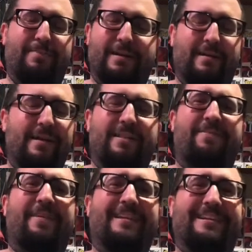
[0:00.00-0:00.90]
but the
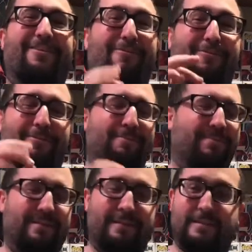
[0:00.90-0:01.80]
fact that
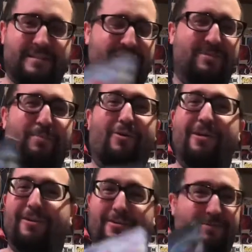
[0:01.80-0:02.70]
this is
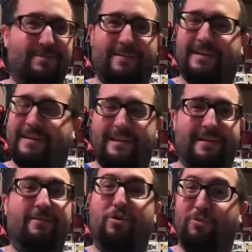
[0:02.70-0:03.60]
spoilers, but
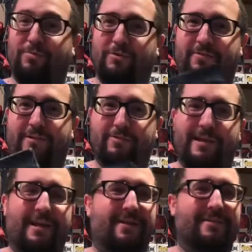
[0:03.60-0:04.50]
again, old movie, who
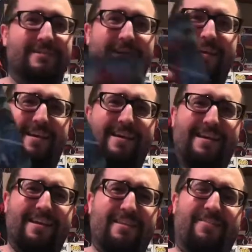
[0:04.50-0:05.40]
cares?
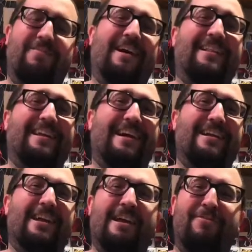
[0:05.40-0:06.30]
The fact
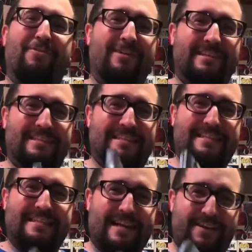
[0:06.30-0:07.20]
that everyone gets
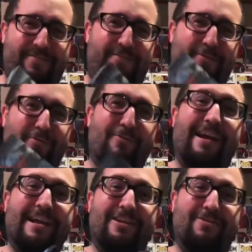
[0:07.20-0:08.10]
excited for
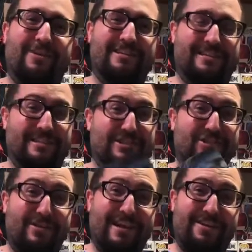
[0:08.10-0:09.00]
Rhino because the
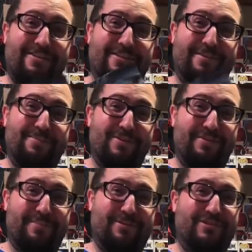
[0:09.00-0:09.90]
trailer of the
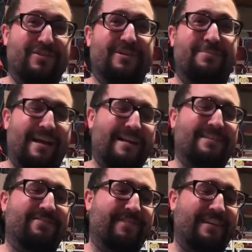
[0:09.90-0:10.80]
movie portrayed him
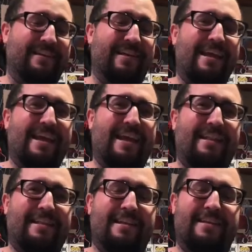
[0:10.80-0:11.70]
as a villain,
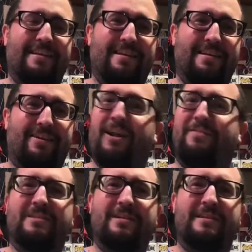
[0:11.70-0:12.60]
and then all
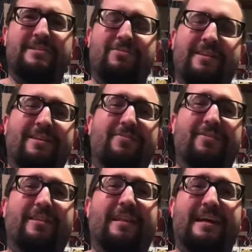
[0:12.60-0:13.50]
of a sudden he's only there
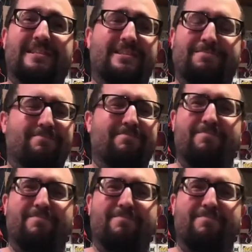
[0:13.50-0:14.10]
for the last